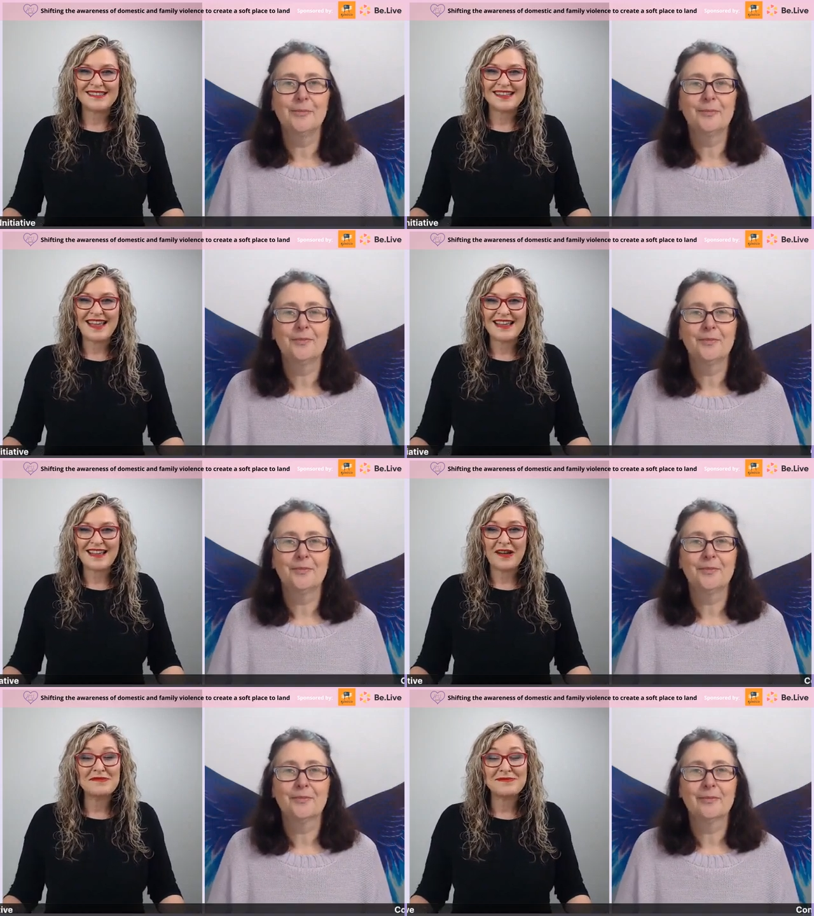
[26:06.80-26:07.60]
Speaker 1: um,
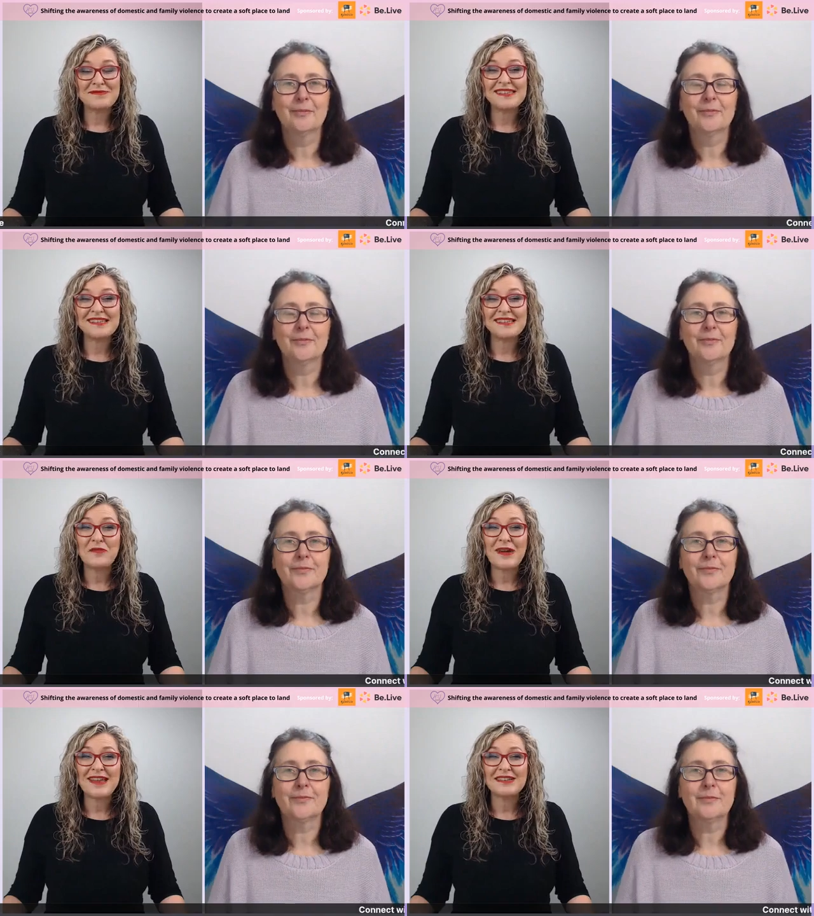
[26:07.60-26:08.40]
it's amazing.
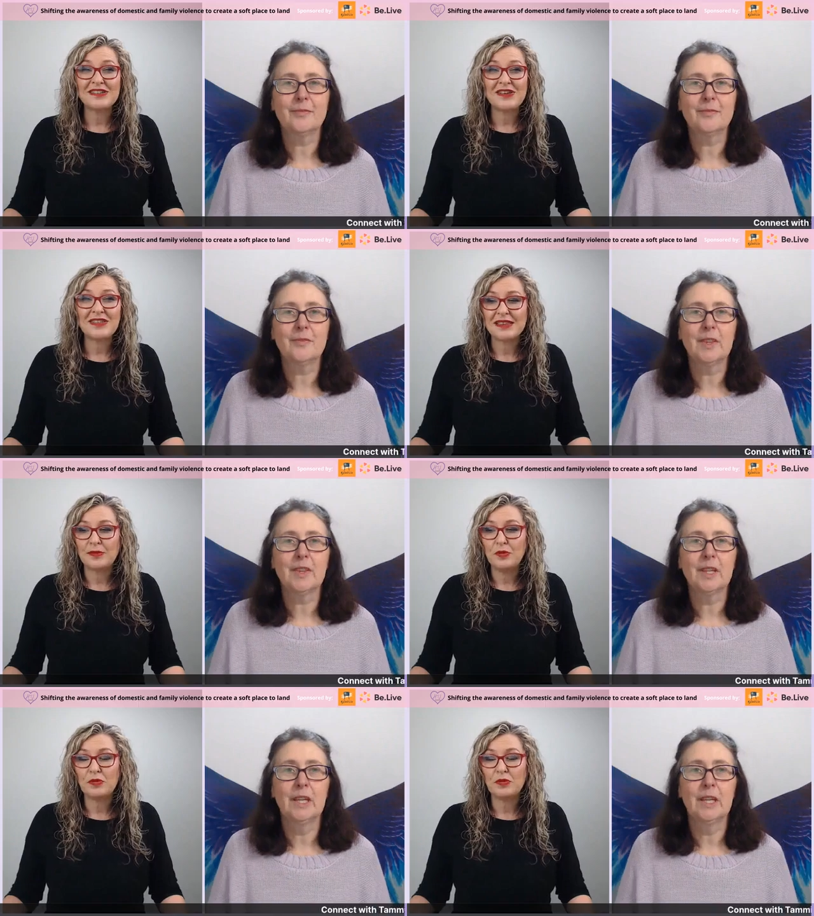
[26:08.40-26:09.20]
Now, when do you think
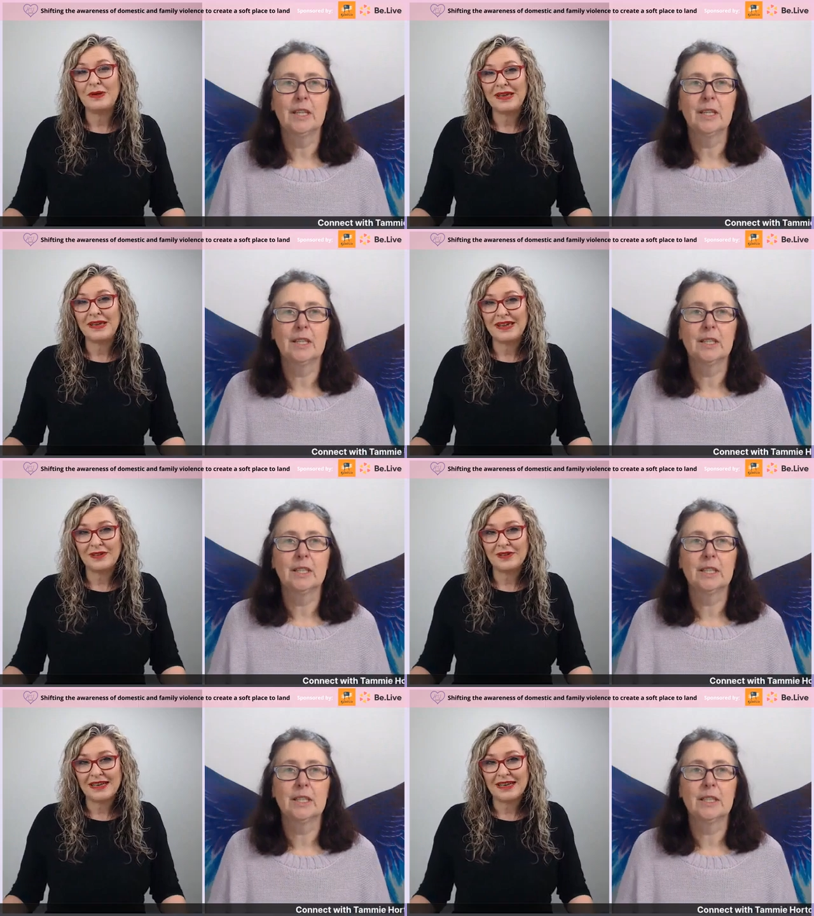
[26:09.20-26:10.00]
the book will be in
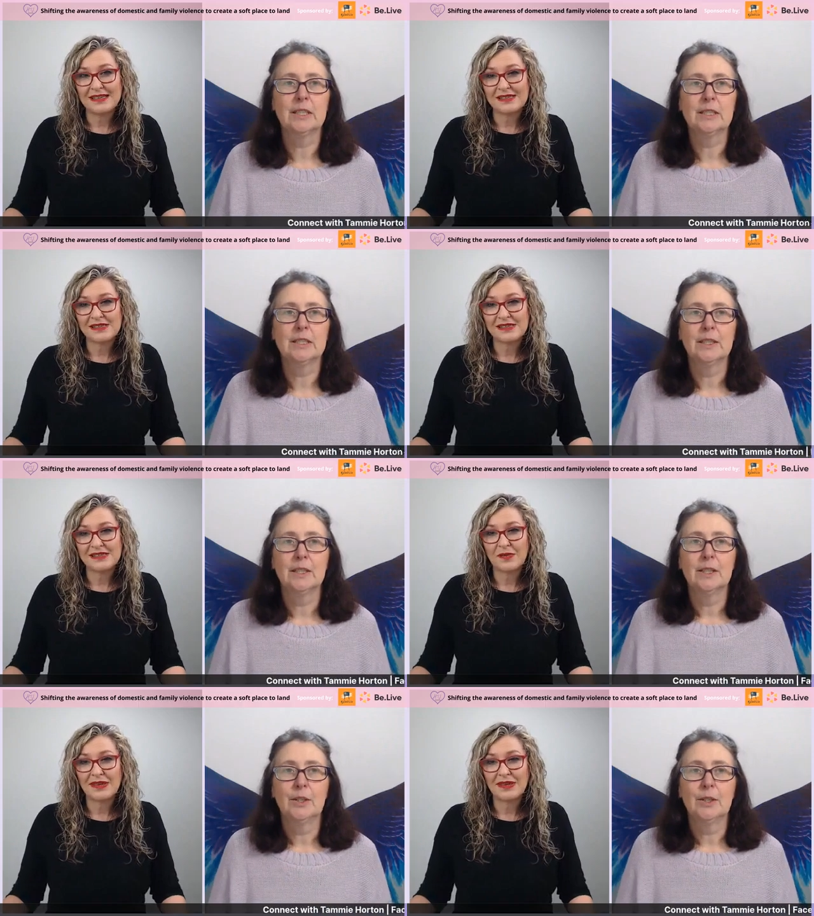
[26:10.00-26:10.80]
release, just so
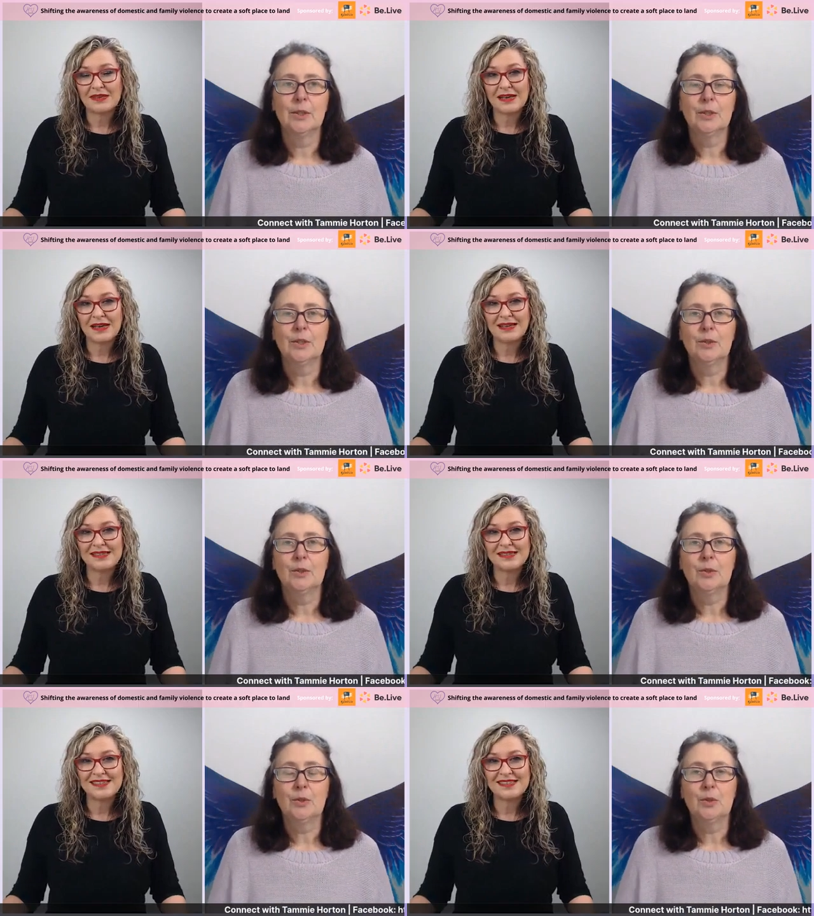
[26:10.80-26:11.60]
that we can tell our
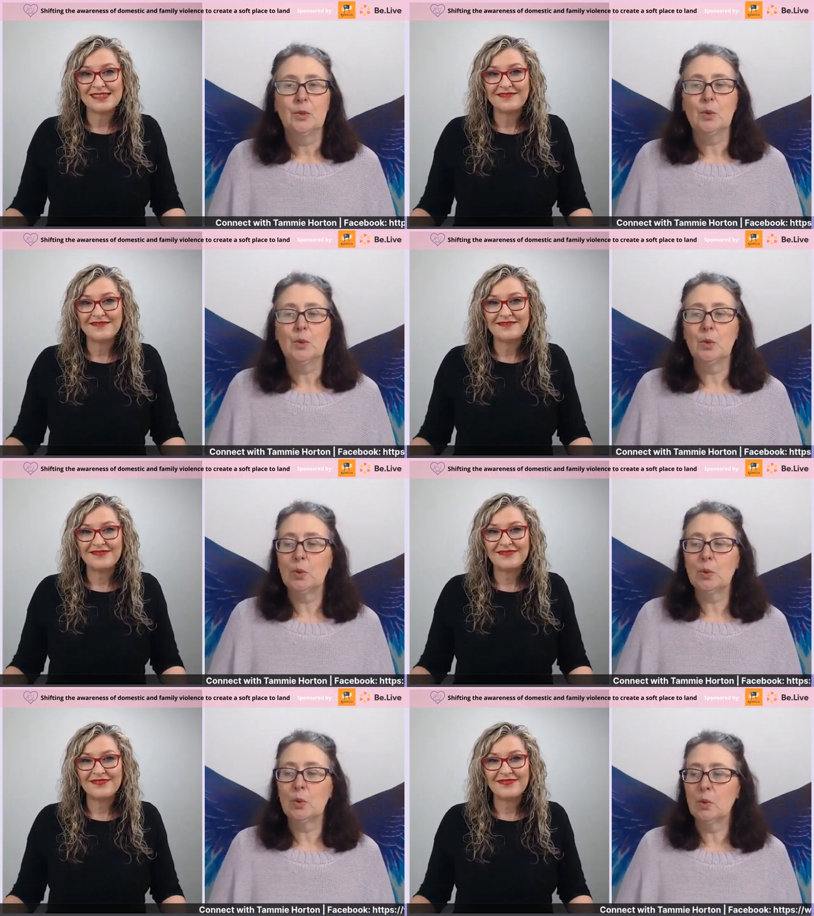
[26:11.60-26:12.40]
listeners?
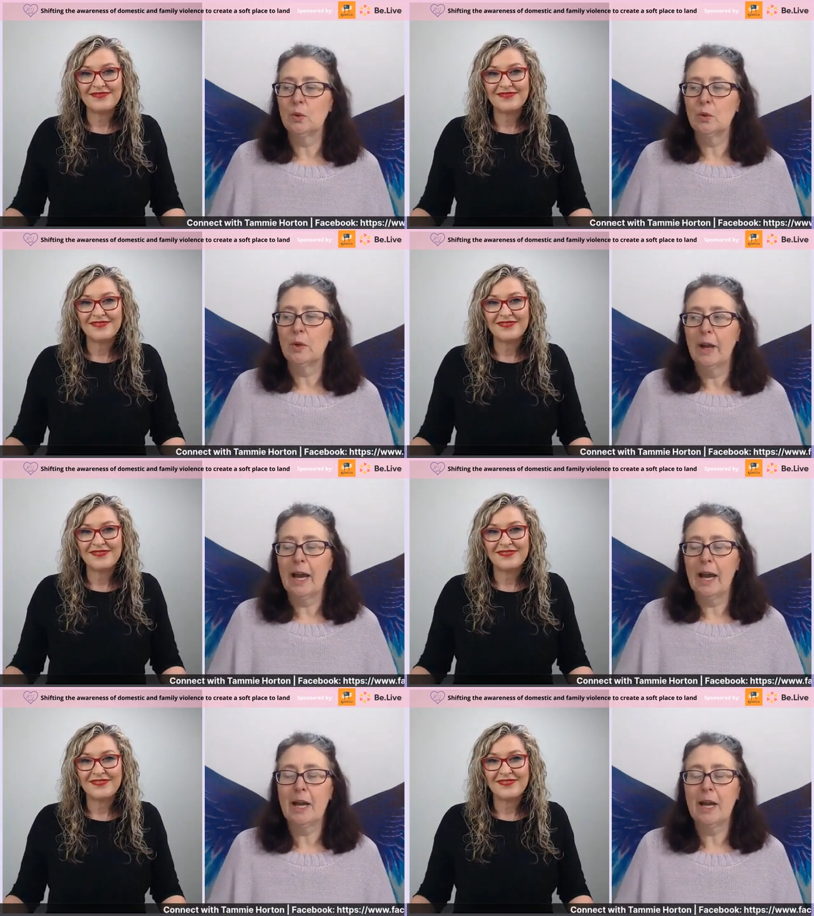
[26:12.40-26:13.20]
Oh,
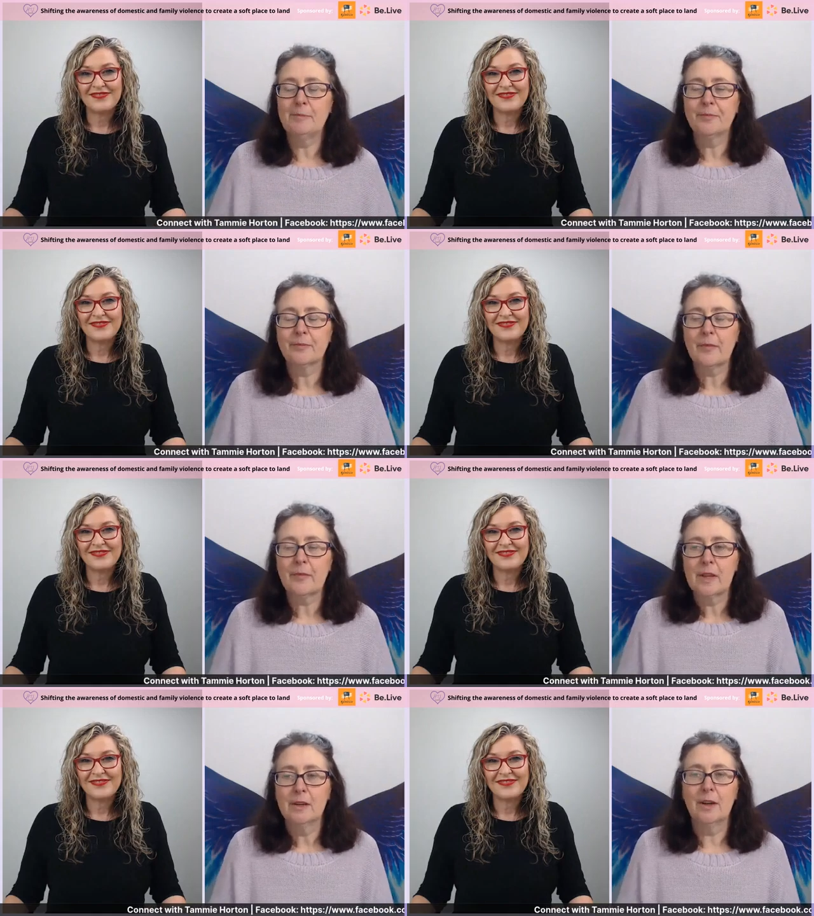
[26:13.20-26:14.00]
Speaker 2: um,
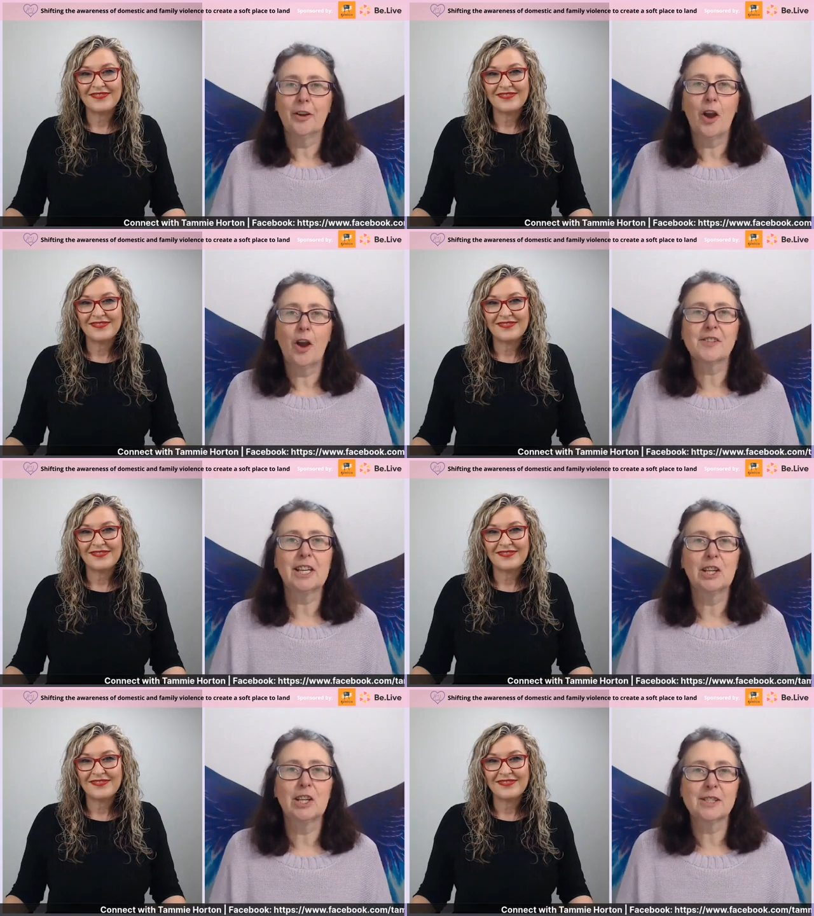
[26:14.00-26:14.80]
I've set
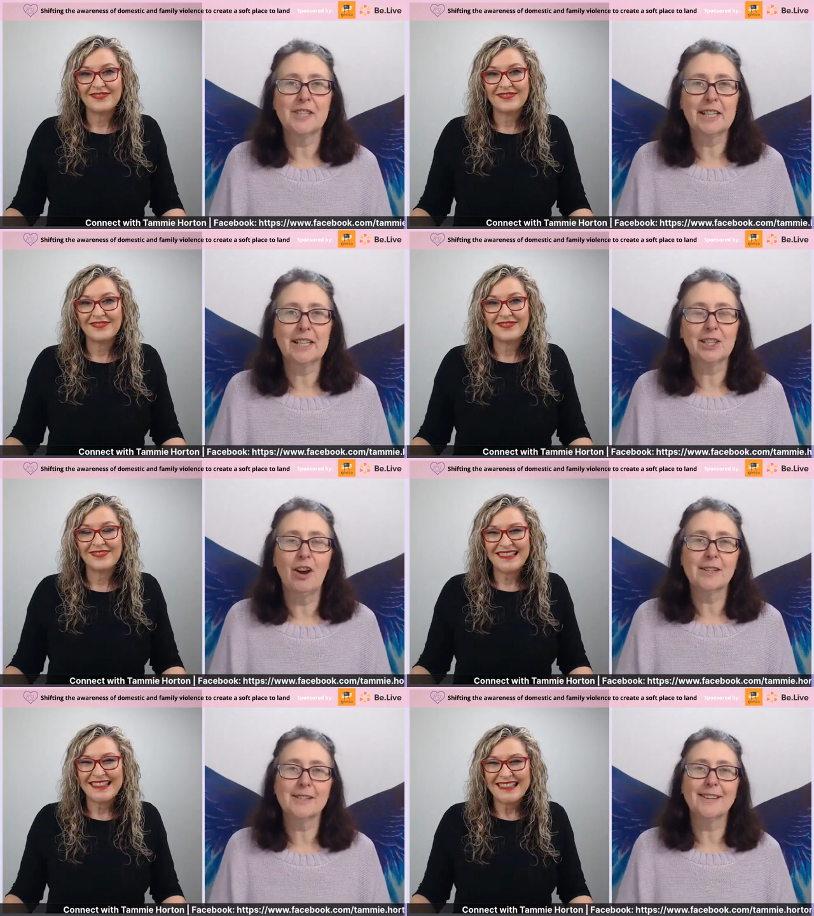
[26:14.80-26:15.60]
lots of deadlines,